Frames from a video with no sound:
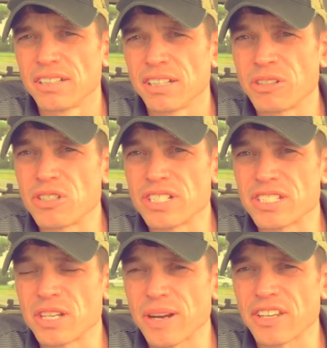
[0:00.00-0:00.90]
Now what you just
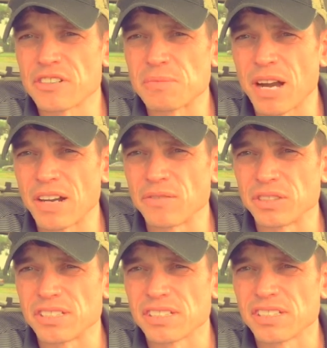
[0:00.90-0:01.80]
did right there is
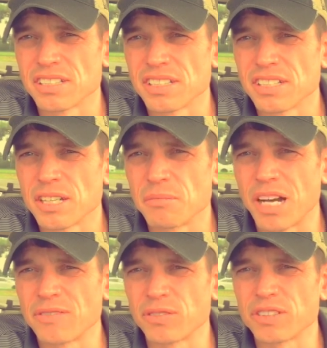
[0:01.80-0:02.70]
mindfulness.
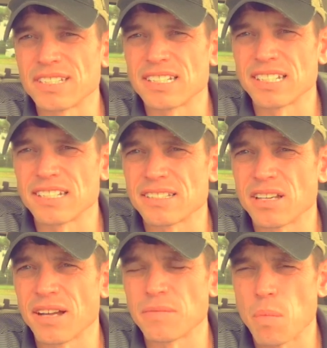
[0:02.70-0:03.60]
Mindfulness is
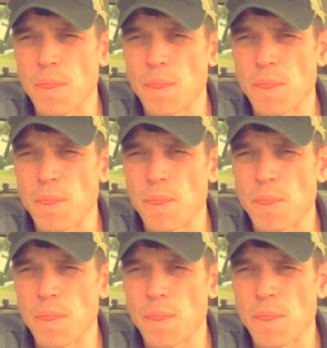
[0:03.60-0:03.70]
not